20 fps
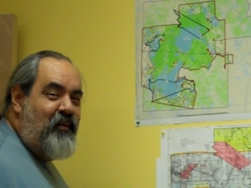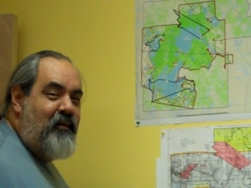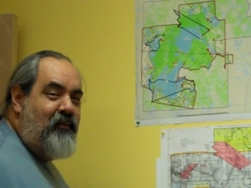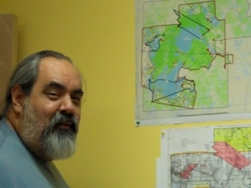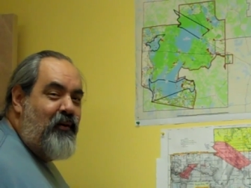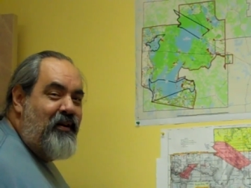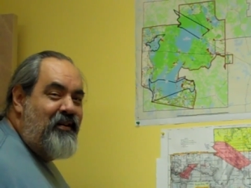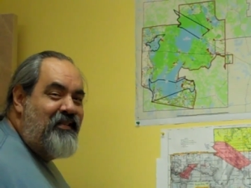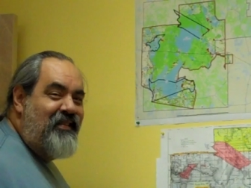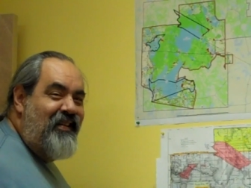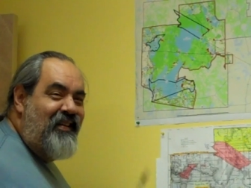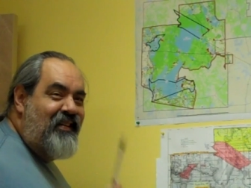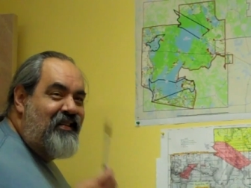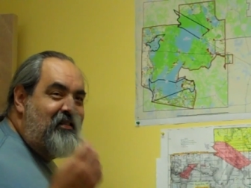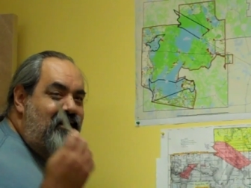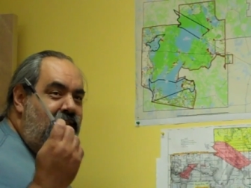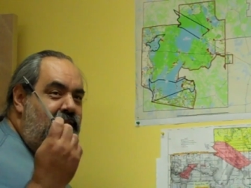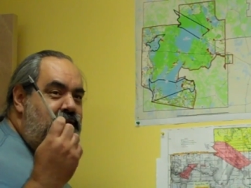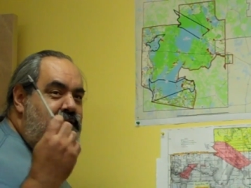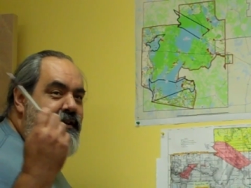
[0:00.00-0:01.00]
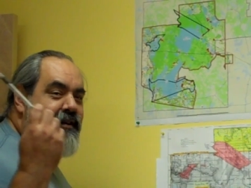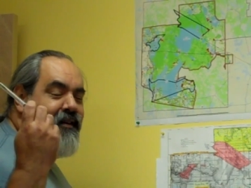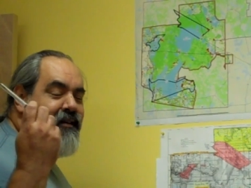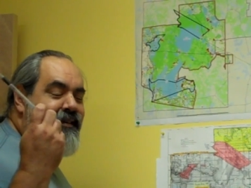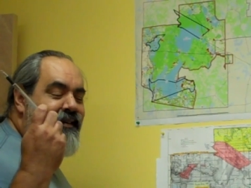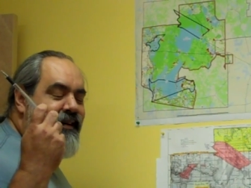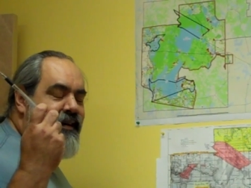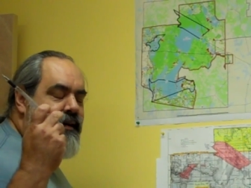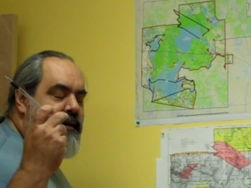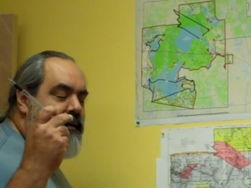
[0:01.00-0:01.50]
We've already seen
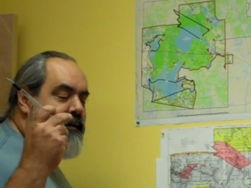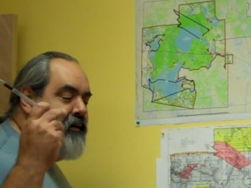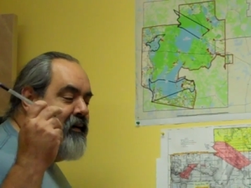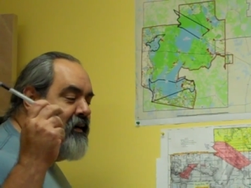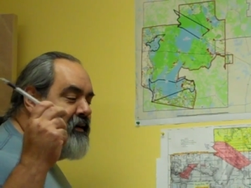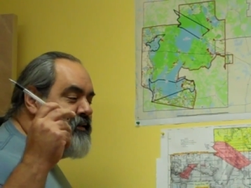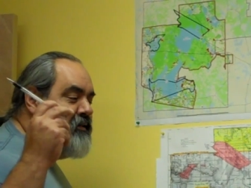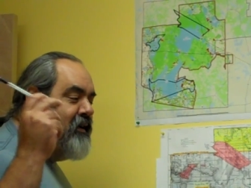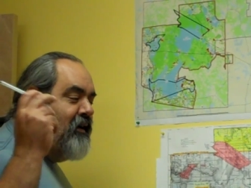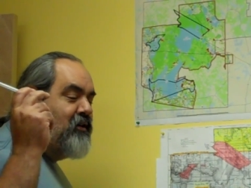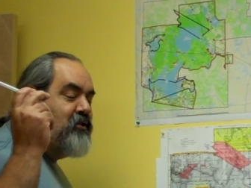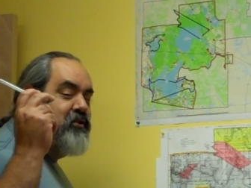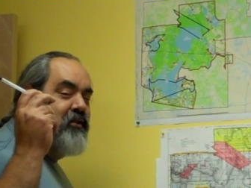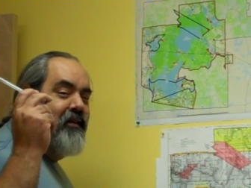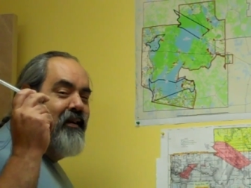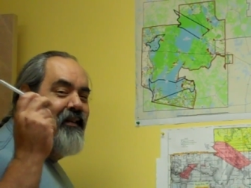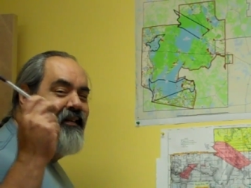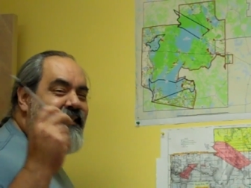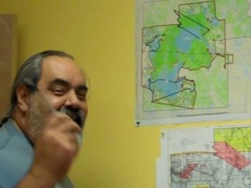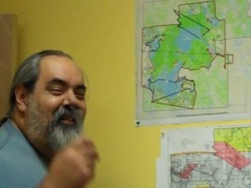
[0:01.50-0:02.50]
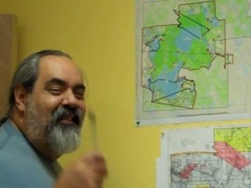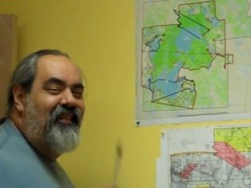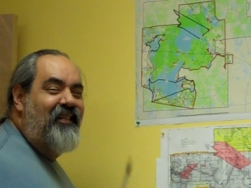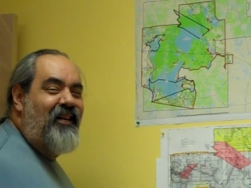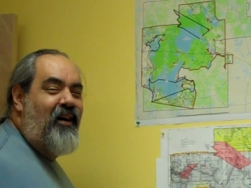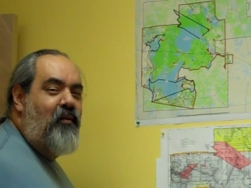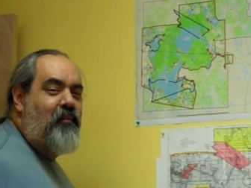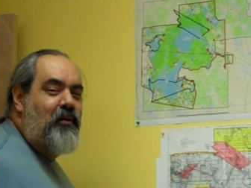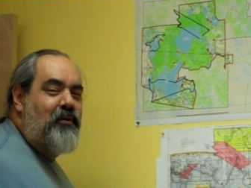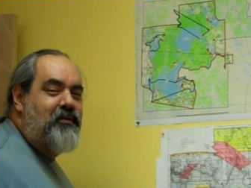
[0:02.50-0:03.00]
extension, uh, extinction at
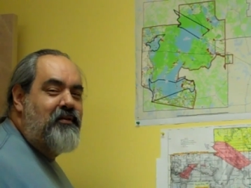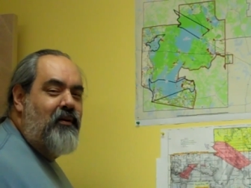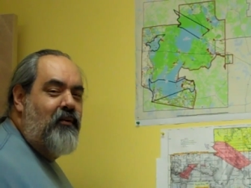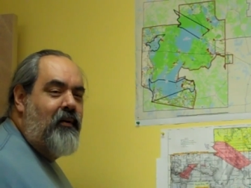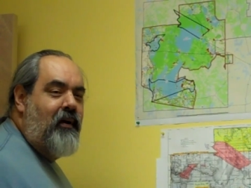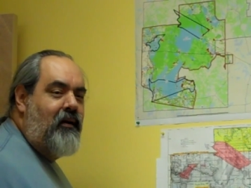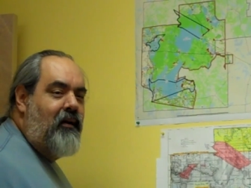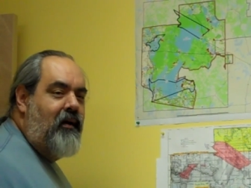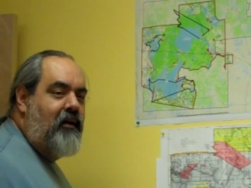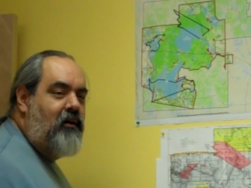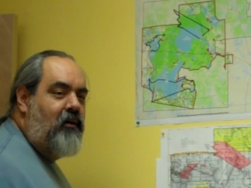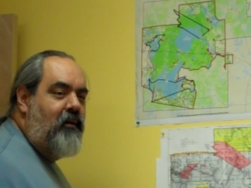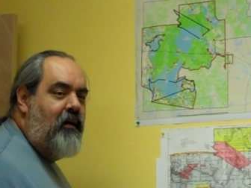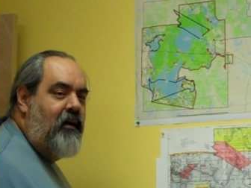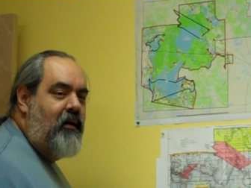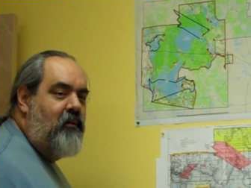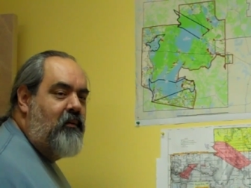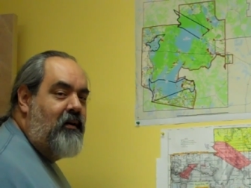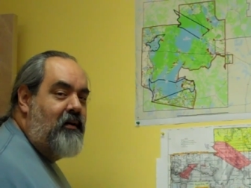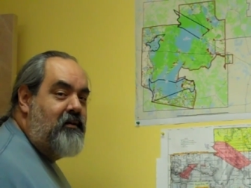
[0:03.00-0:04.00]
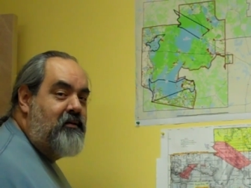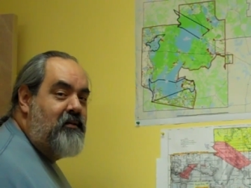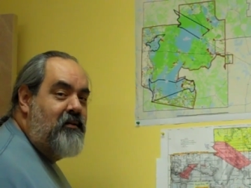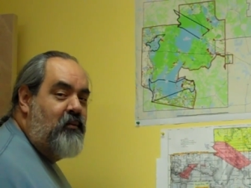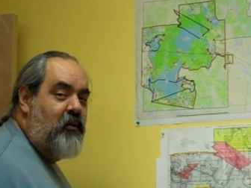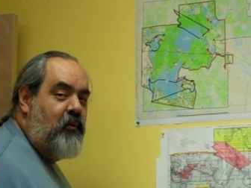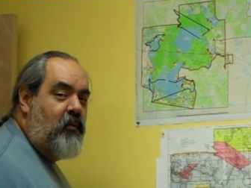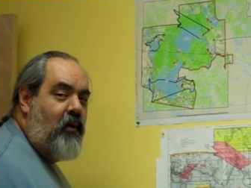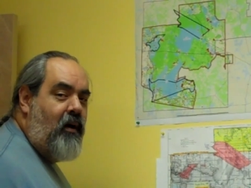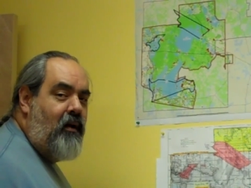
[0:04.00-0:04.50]
almost at Red Lake already once
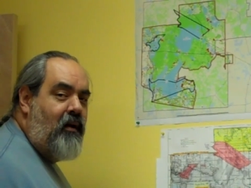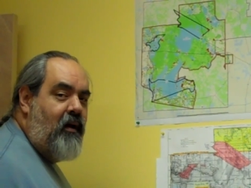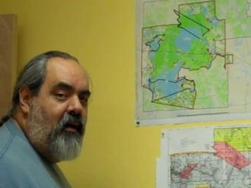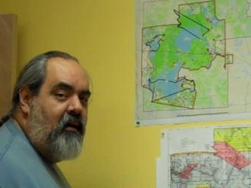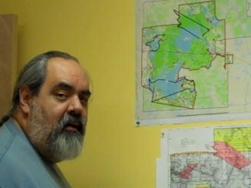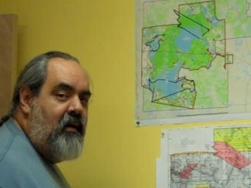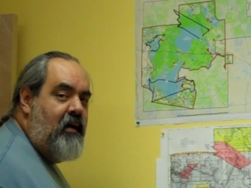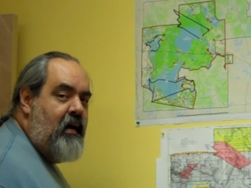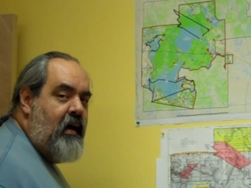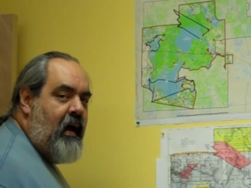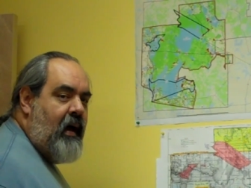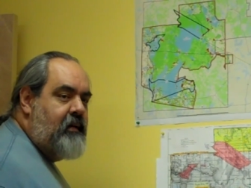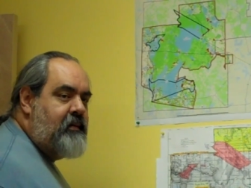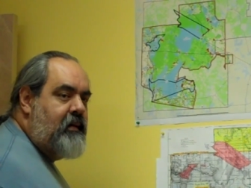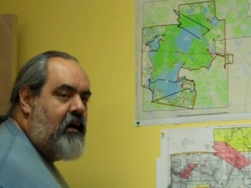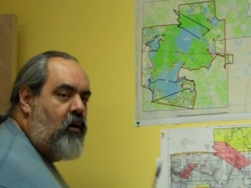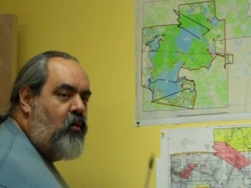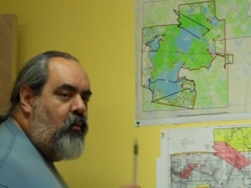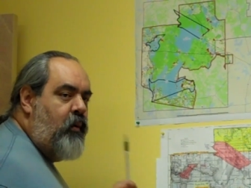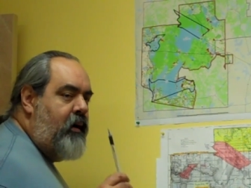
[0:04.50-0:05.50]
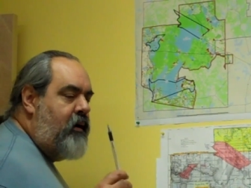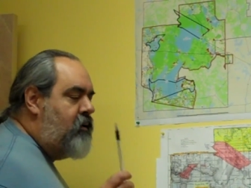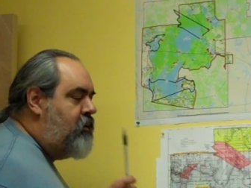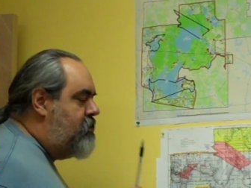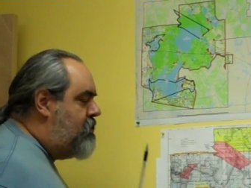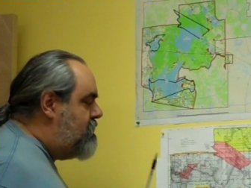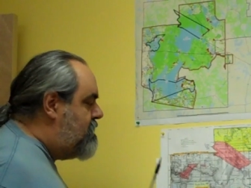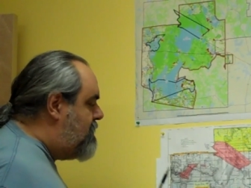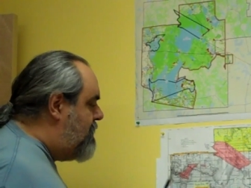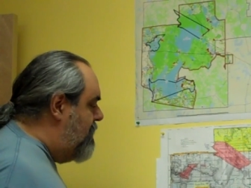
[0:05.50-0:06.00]
with walleye. That's how
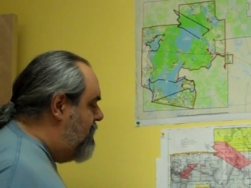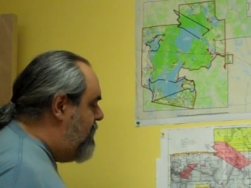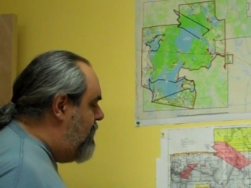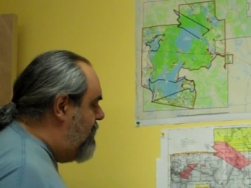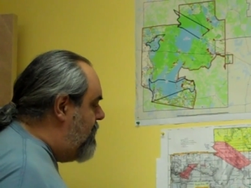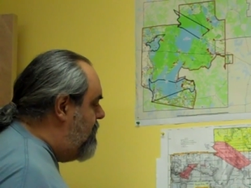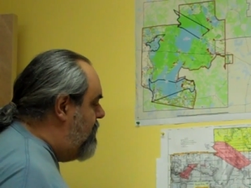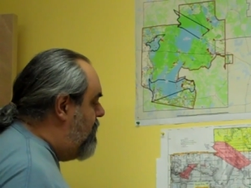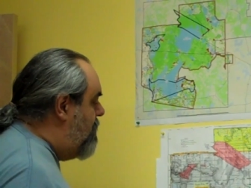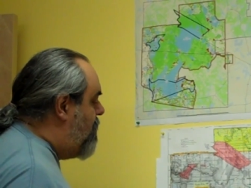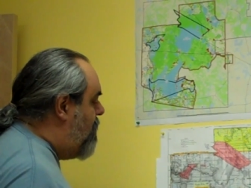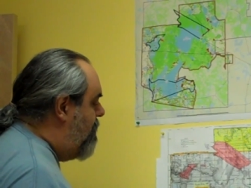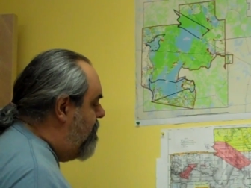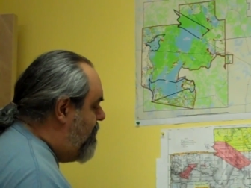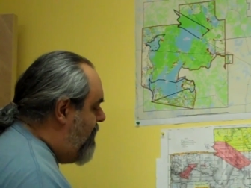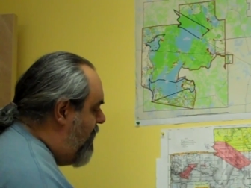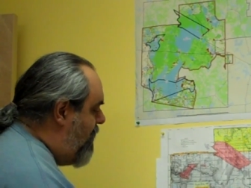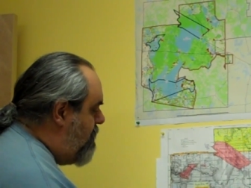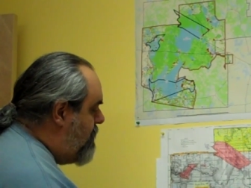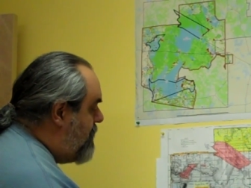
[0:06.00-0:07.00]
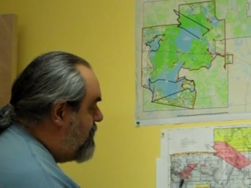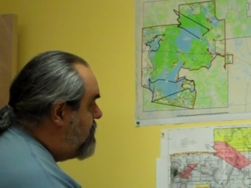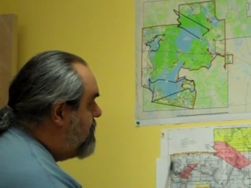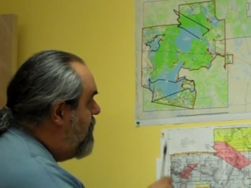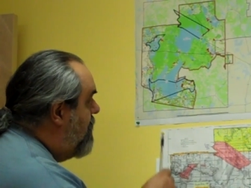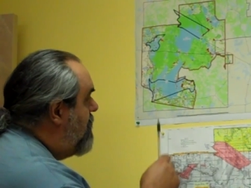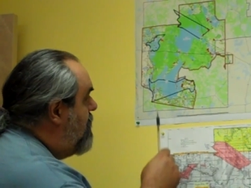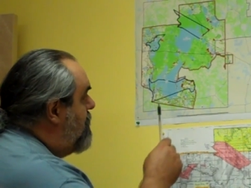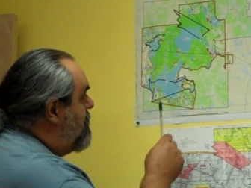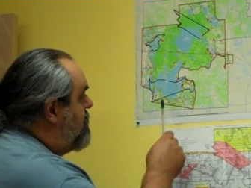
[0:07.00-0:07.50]
weird this can get in our environments.